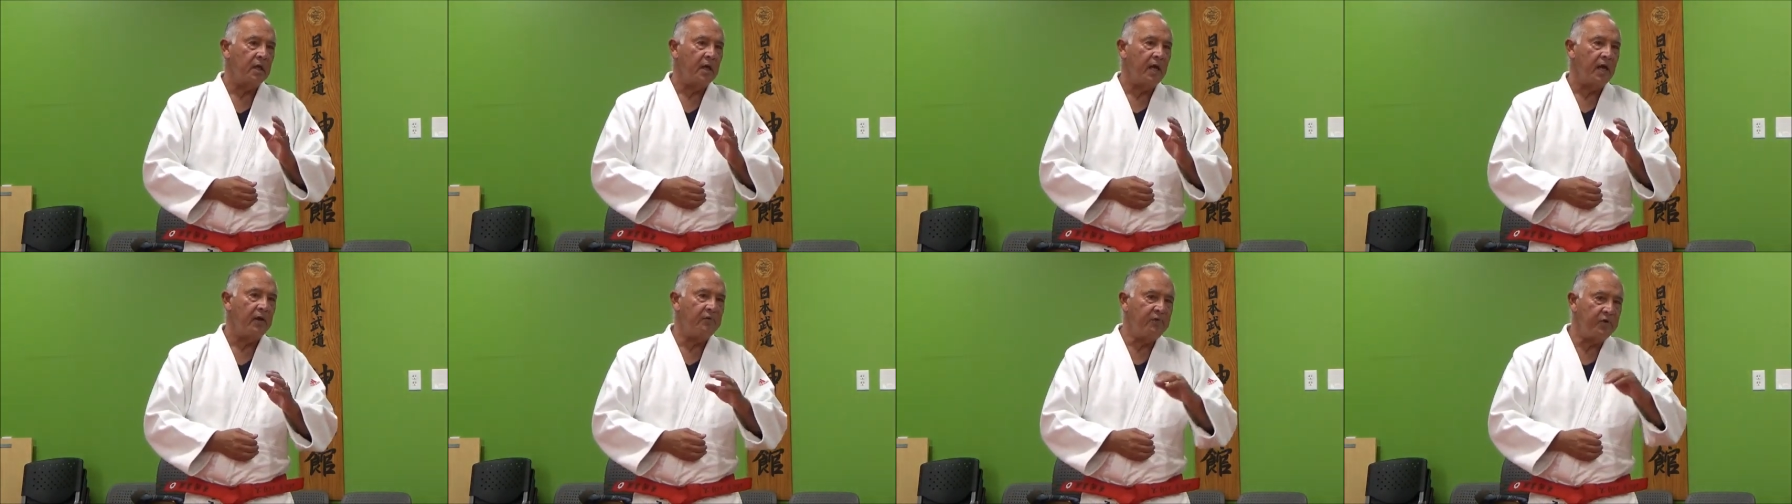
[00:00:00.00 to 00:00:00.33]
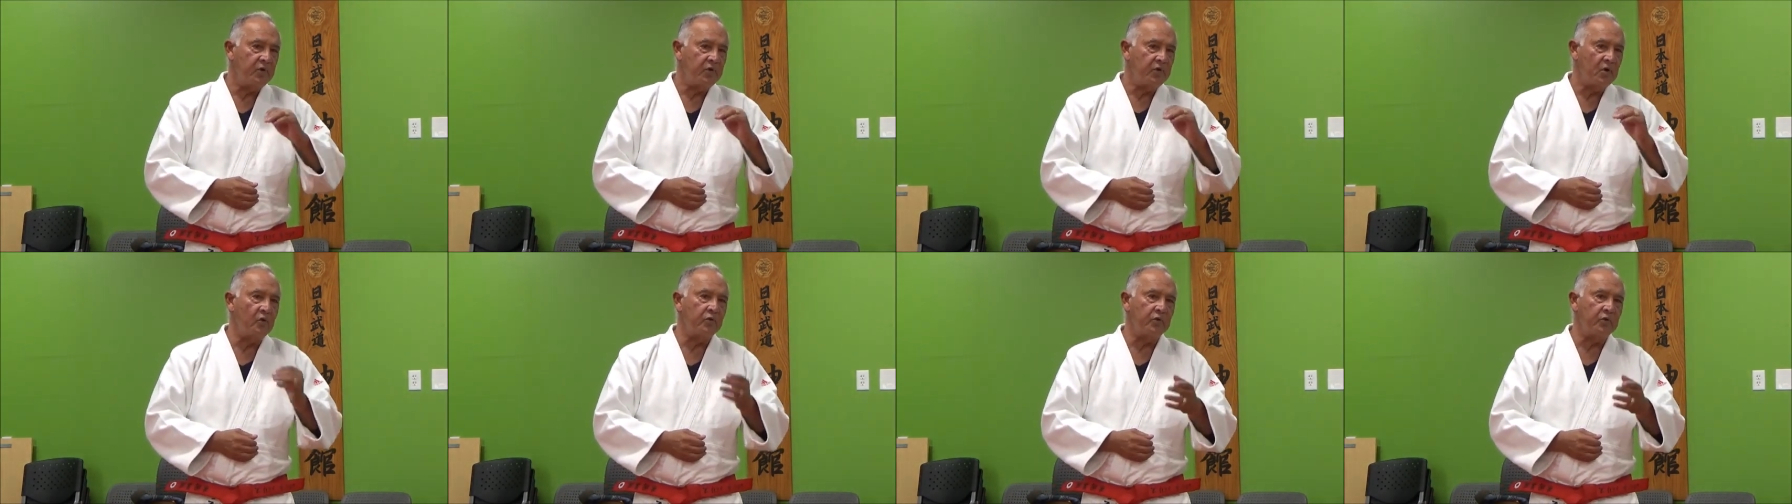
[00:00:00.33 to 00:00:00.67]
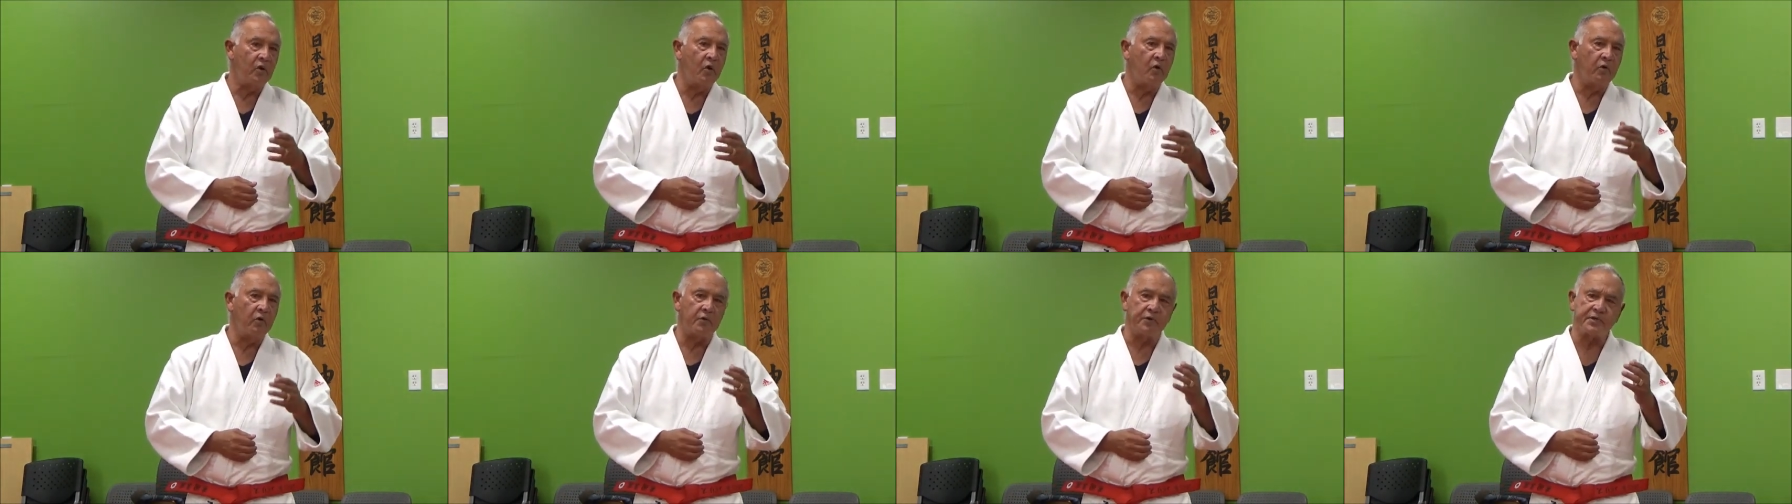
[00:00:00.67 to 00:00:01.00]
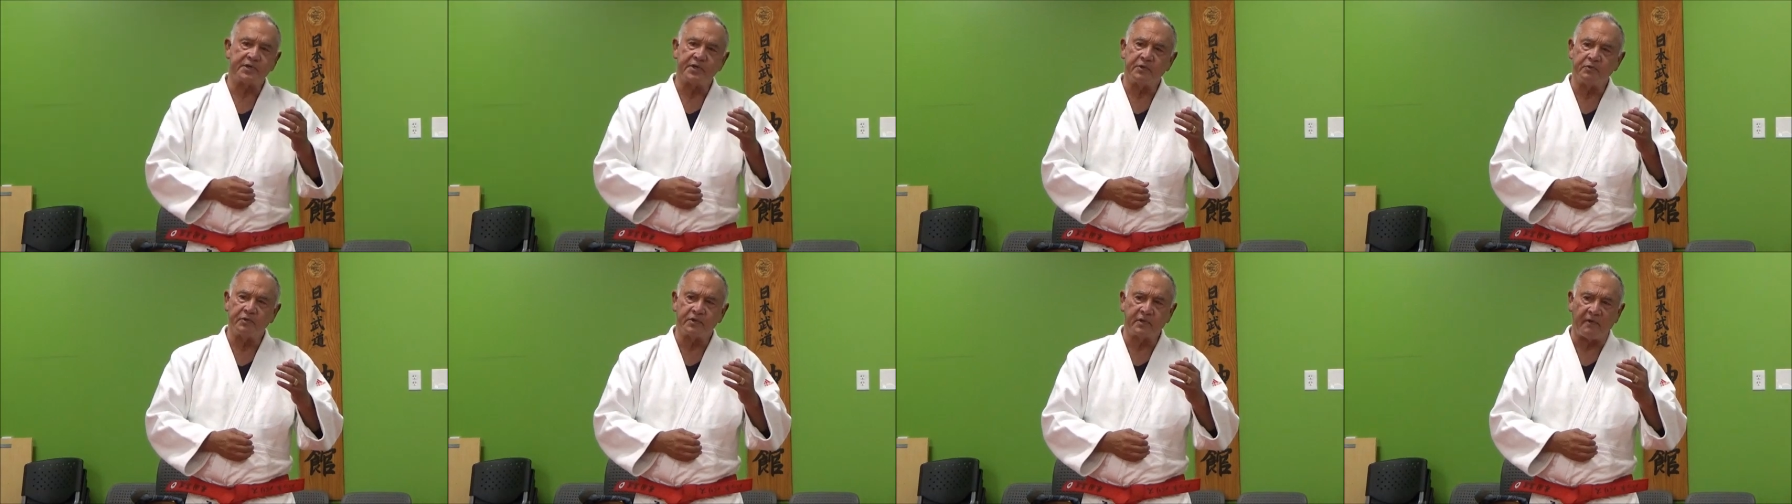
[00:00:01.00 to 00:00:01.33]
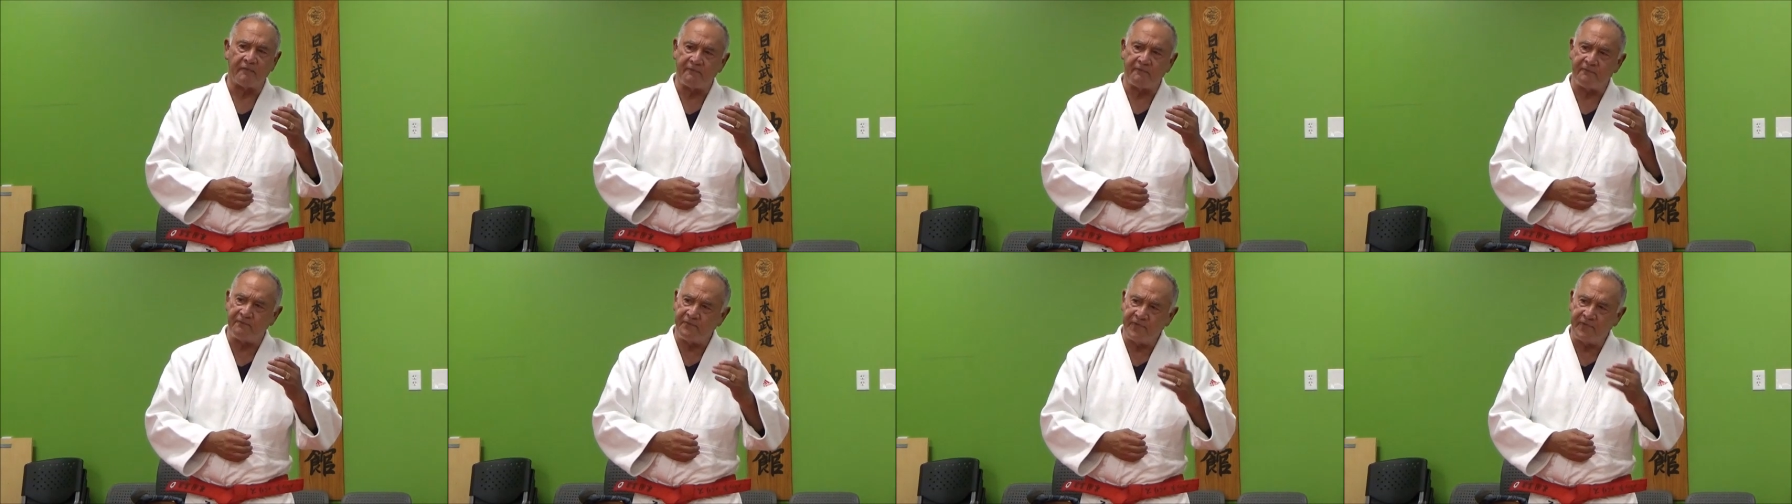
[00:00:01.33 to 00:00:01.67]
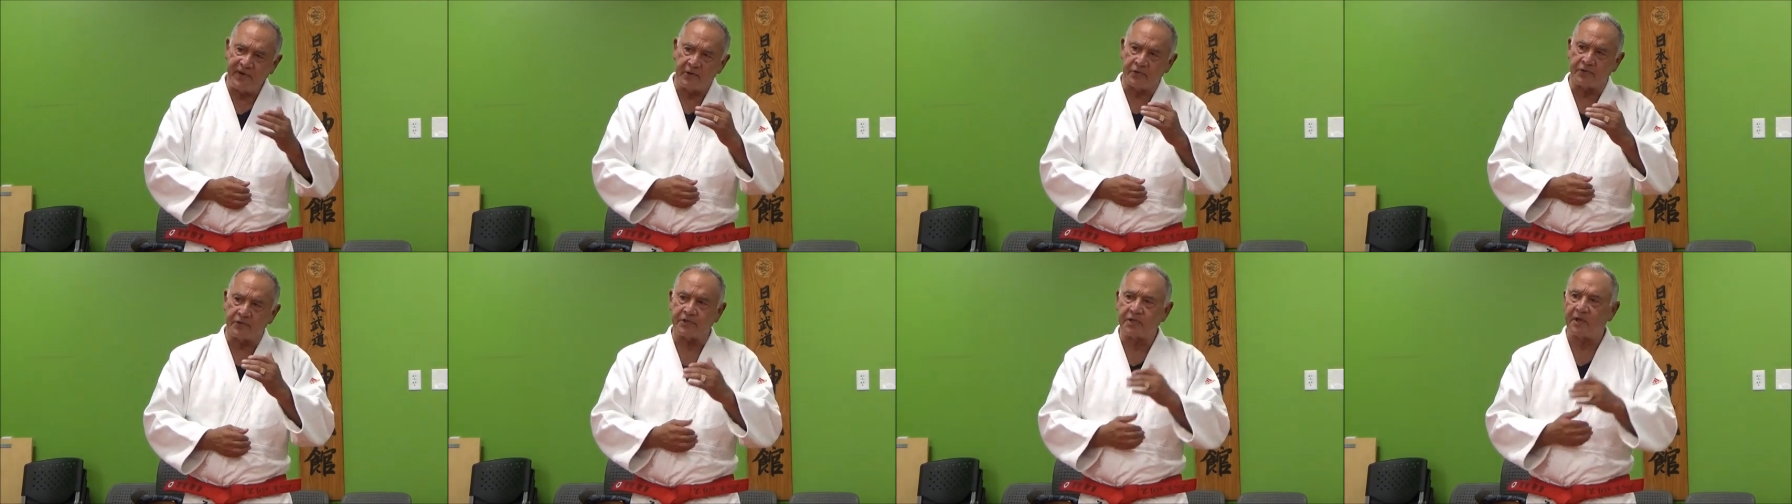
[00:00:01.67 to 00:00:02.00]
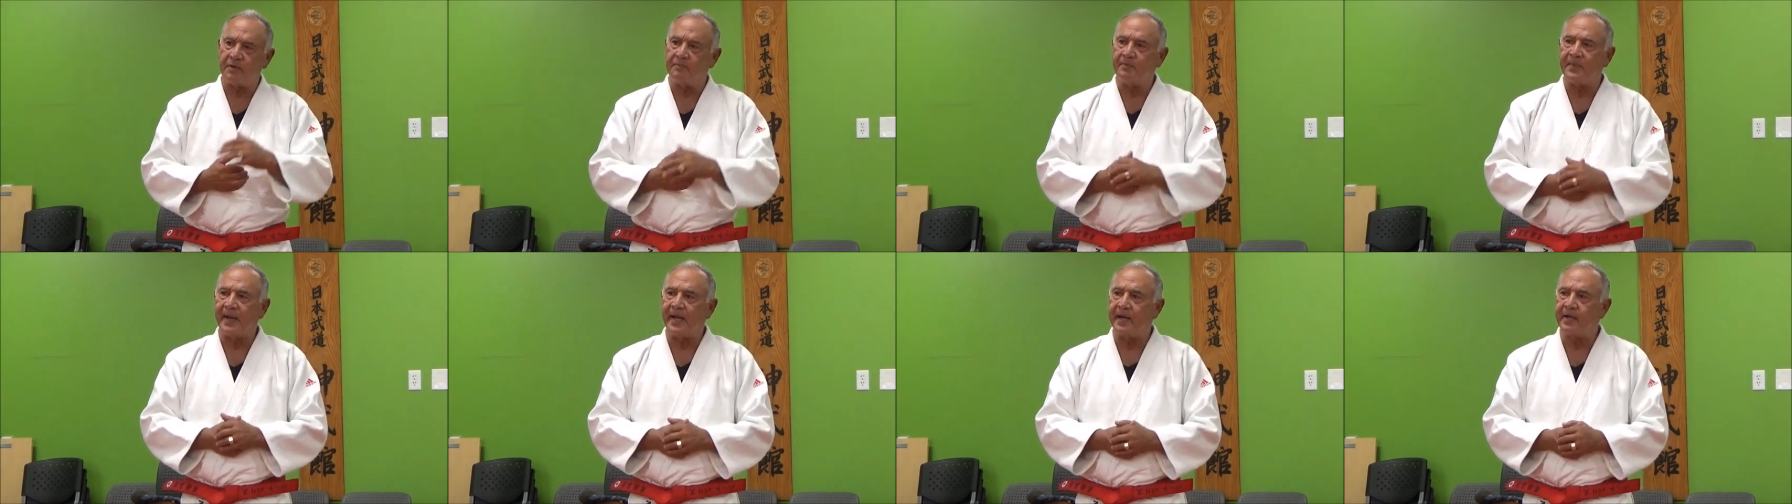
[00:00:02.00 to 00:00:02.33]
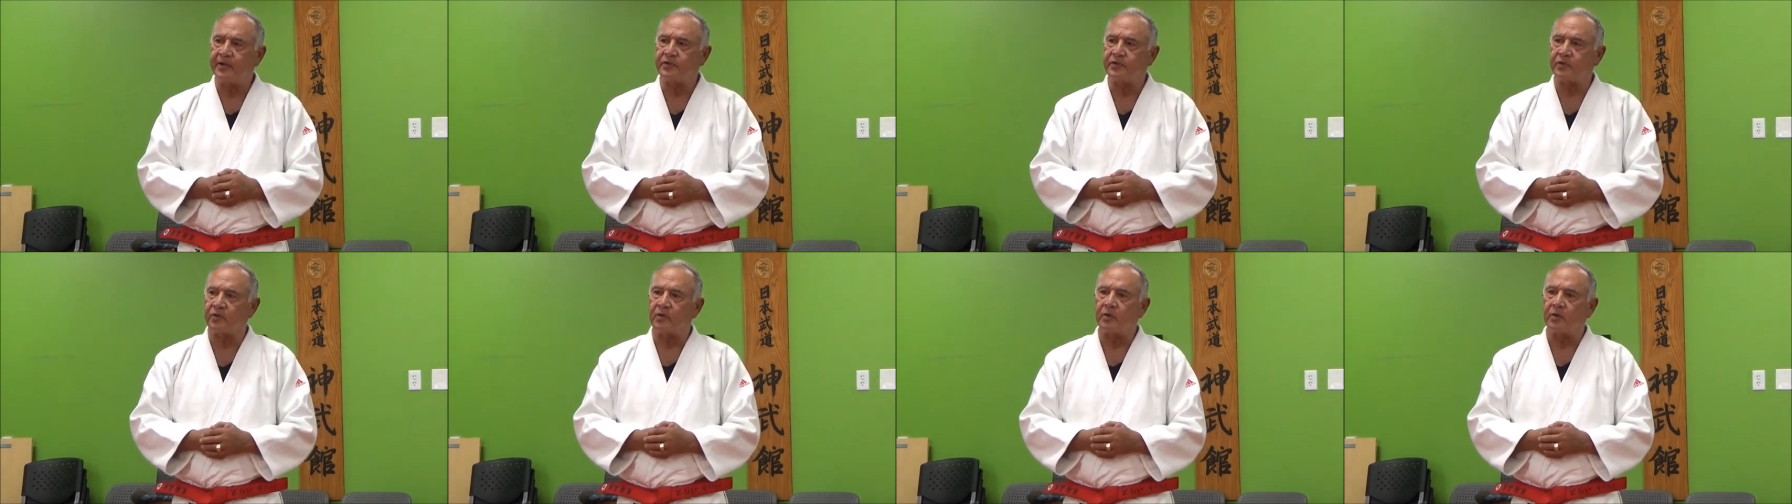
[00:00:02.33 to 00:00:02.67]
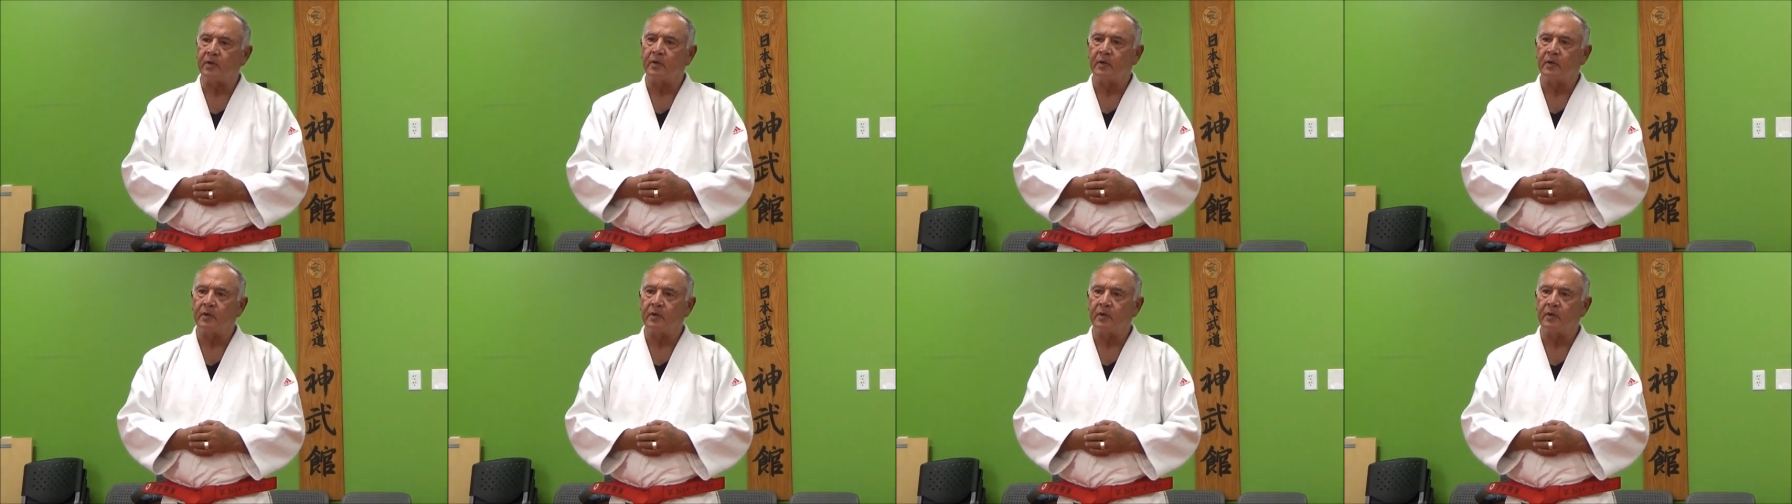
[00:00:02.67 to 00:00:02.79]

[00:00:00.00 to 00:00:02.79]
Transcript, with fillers: if you don't know her, she was a fierce competitor.